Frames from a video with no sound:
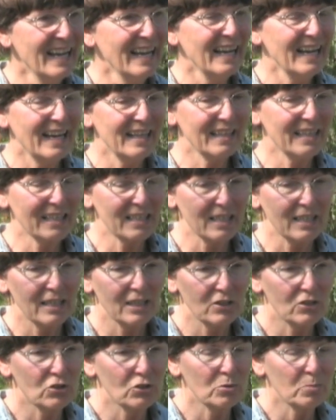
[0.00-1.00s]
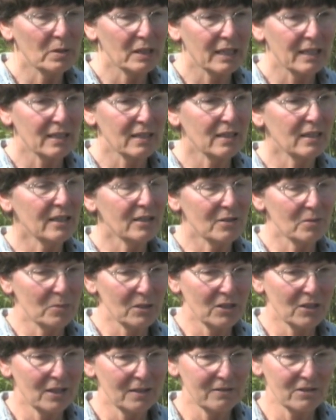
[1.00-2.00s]
And they can get too big and need to be
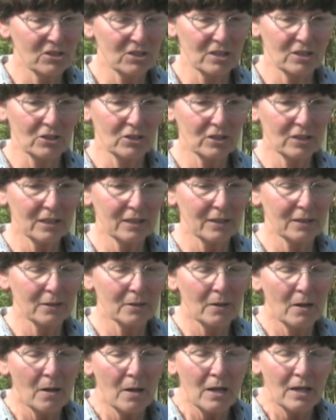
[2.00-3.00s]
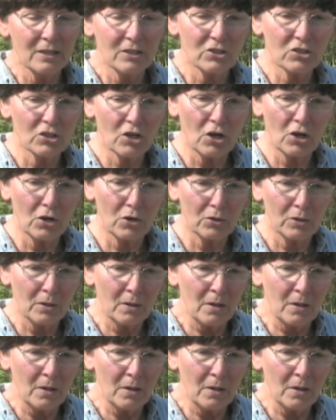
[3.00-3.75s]
harvested earlier. So